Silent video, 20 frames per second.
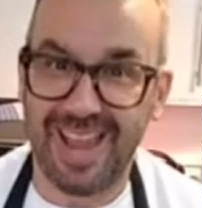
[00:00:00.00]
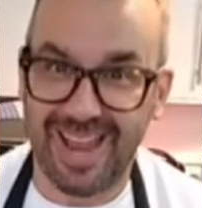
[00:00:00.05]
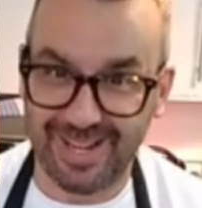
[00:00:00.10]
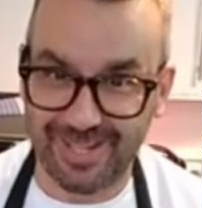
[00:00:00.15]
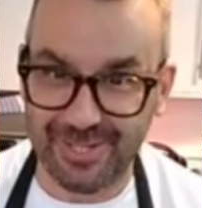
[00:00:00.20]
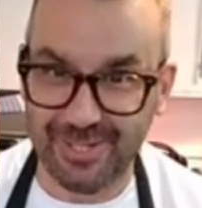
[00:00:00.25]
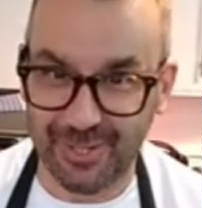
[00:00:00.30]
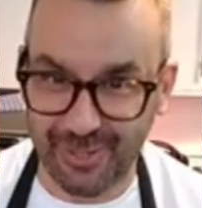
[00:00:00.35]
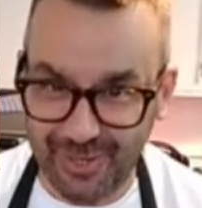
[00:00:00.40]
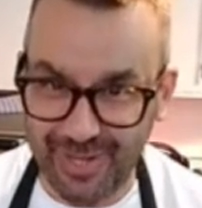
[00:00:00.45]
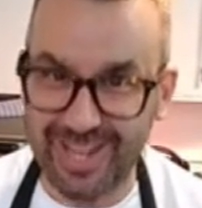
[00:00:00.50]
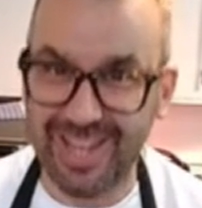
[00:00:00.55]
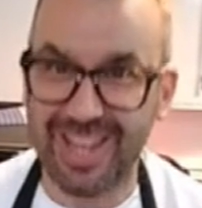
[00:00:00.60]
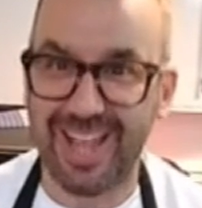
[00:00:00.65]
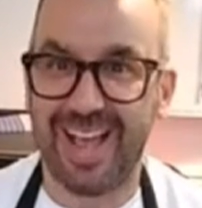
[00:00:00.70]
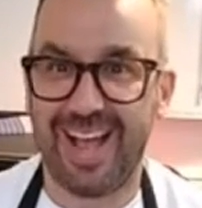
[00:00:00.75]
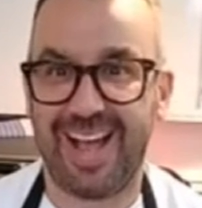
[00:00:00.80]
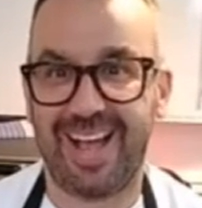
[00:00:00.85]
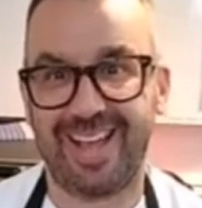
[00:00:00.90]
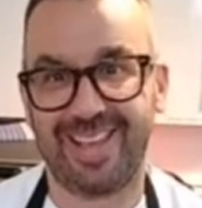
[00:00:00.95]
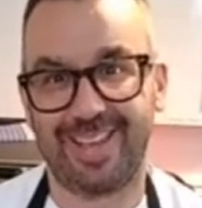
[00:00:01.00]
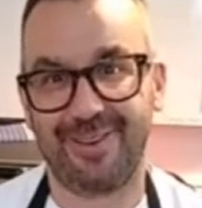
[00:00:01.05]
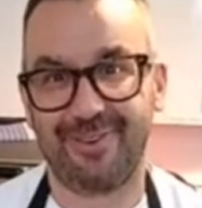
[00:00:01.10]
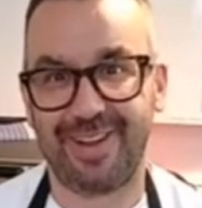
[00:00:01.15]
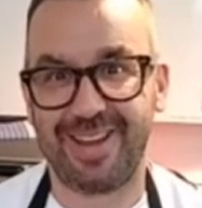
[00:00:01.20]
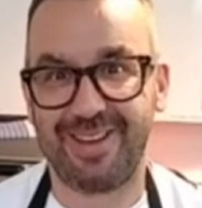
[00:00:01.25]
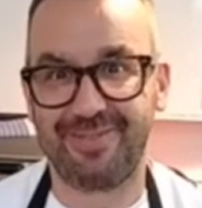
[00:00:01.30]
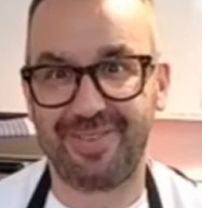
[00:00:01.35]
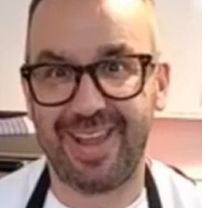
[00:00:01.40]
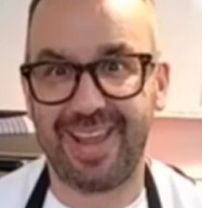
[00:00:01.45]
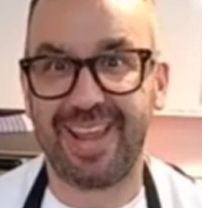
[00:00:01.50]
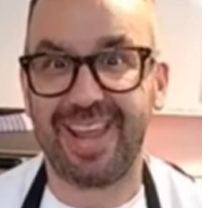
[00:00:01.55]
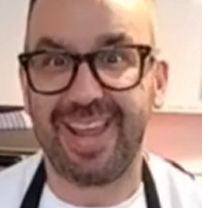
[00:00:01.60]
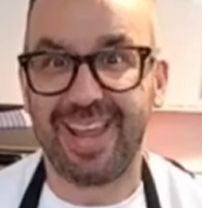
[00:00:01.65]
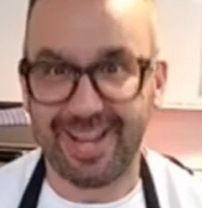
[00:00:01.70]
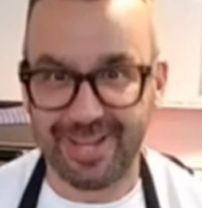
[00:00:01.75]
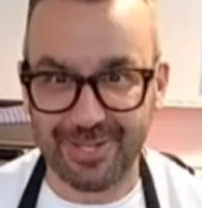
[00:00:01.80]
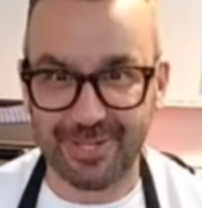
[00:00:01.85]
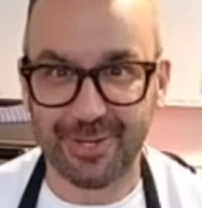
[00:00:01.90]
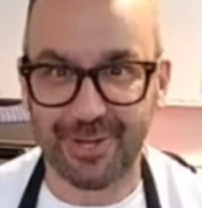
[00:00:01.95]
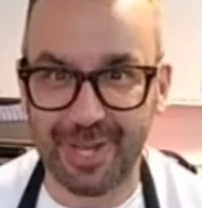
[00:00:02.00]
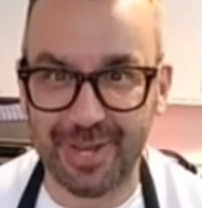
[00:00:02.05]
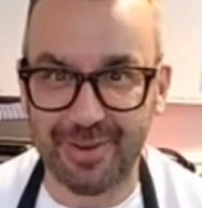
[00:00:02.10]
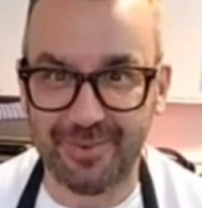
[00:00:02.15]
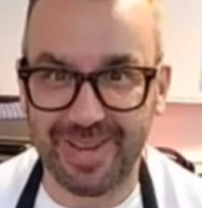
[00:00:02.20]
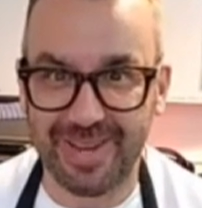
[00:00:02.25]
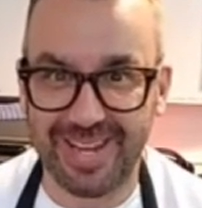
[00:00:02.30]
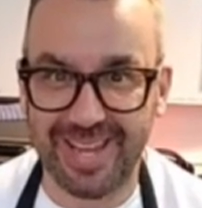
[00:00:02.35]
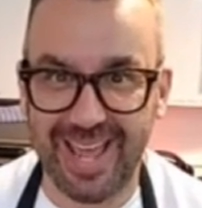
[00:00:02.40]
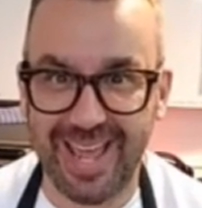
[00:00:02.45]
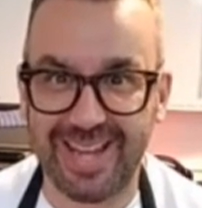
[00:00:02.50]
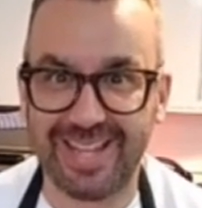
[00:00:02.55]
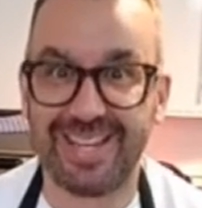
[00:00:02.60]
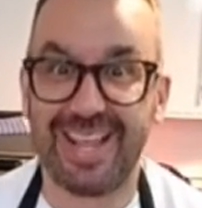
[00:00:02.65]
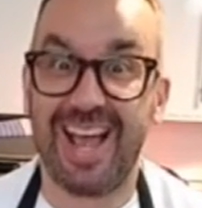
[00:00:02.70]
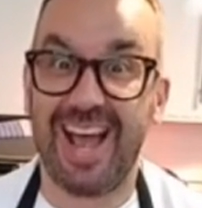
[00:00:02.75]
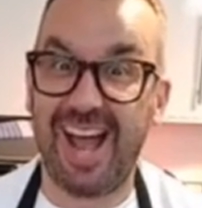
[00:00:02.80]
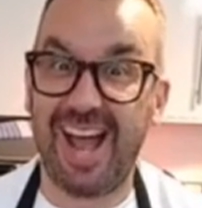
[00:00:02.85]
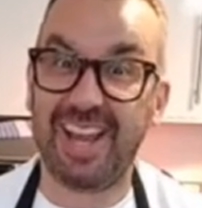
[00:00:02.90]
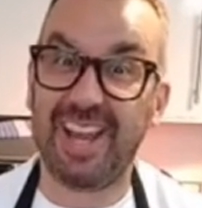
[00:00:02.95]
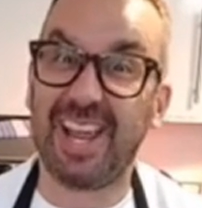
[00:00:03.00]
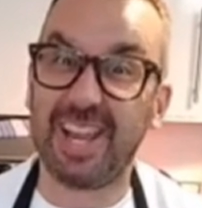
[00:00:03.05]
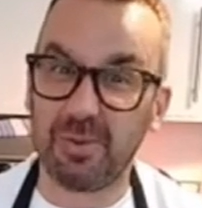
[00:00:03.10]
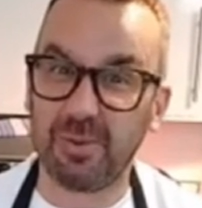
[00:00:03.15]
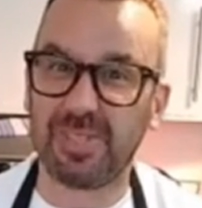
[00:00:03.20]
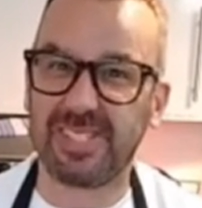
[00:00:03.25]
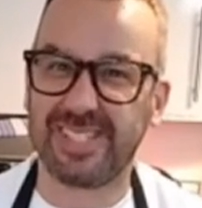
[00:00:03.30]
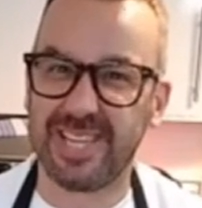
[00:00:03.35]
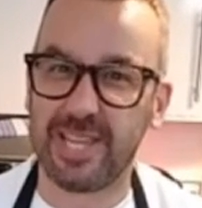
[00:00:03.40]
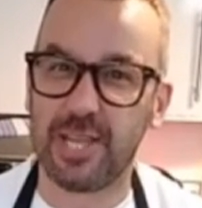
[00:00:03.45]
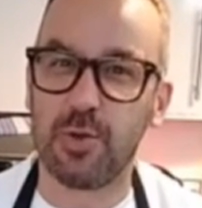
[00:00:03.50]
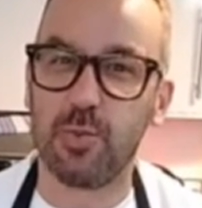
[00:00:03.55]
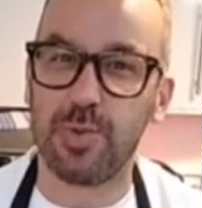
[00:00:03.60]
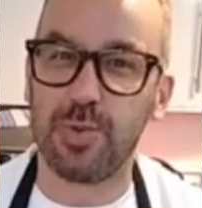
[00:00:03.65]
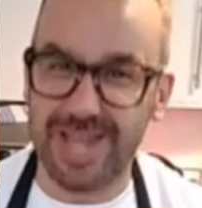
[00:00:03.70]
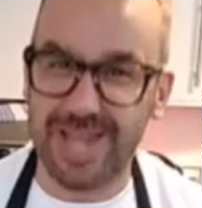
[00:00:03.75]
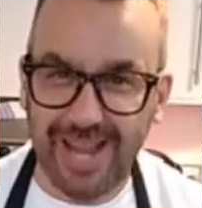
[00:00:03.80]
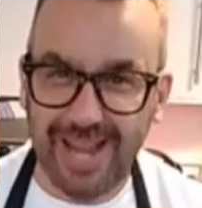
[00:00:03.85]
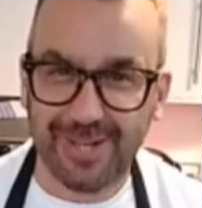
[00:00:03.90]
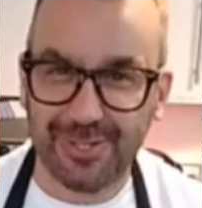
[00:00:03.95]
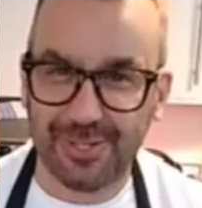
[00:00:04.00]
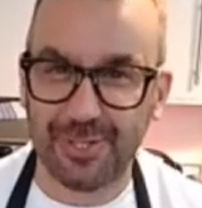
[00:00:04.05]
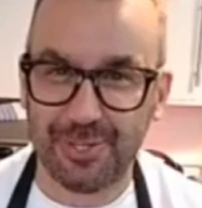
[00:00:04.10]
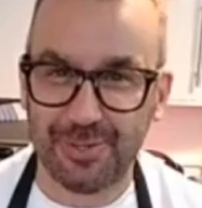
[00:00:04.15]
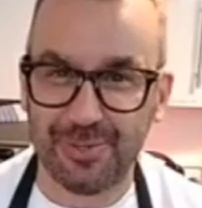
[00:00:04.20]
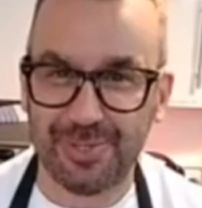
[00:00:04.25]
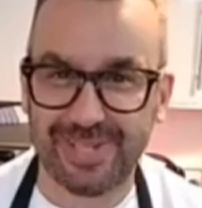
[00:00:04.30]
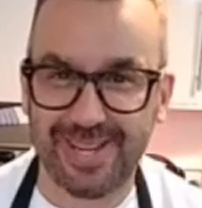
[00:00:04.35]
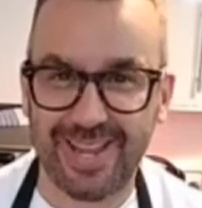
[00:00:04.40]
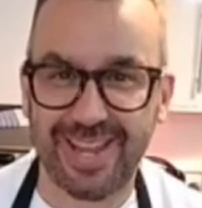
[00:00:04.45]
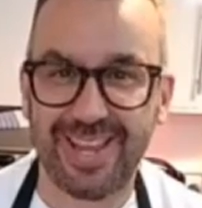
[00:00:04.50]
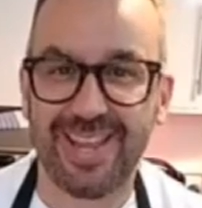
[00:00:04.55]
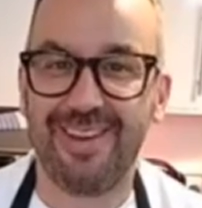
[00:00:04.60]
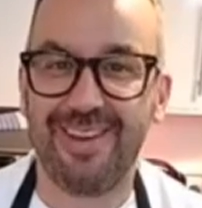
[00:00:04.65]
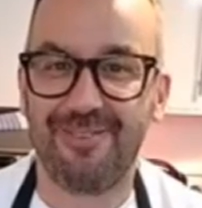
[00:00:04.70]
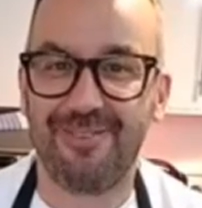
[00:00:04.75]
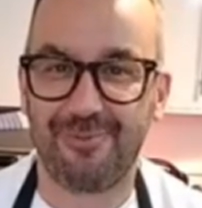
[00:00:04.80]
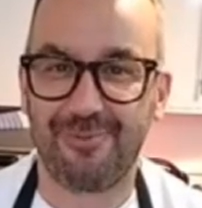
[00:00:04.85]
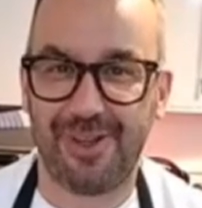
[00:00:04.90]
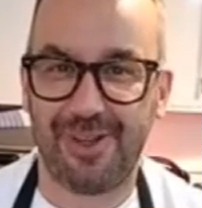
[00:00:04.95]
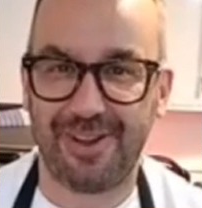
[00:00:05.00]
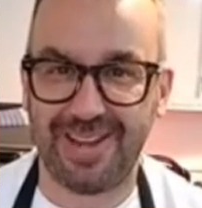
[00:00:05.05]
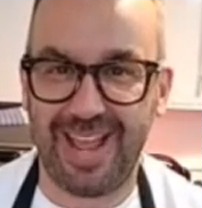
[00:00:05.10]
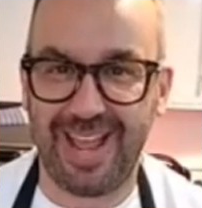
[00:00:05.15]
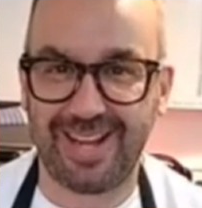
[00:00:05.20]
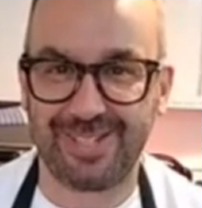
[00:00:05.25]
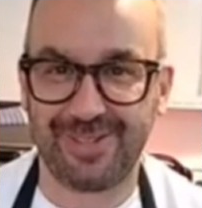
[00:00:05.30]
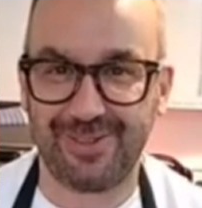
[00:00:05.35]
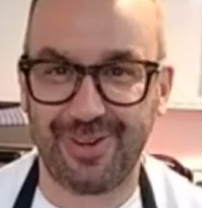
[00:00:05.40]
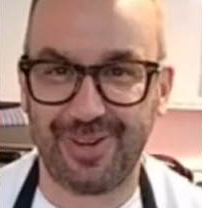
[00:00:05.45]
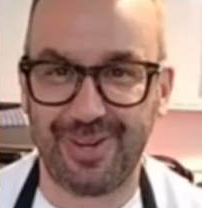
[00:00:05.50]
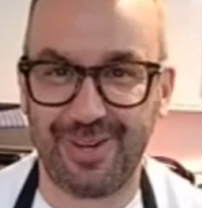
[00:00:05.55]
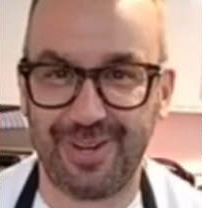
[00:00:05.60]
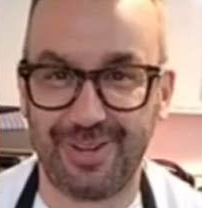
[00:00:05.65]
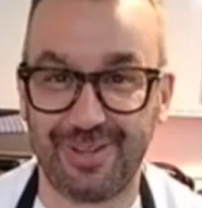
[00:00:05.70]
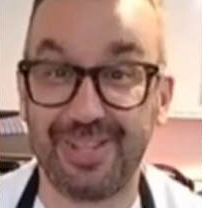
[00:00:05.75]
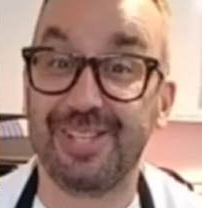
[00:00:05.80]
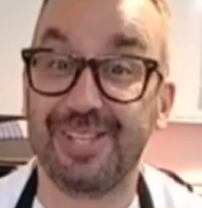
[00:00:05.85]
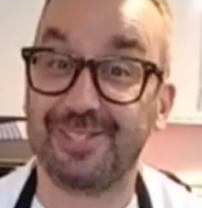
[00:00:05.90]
enjoy your evening, enjoy your weekend, and I will see you next Tuesday for our next cook along.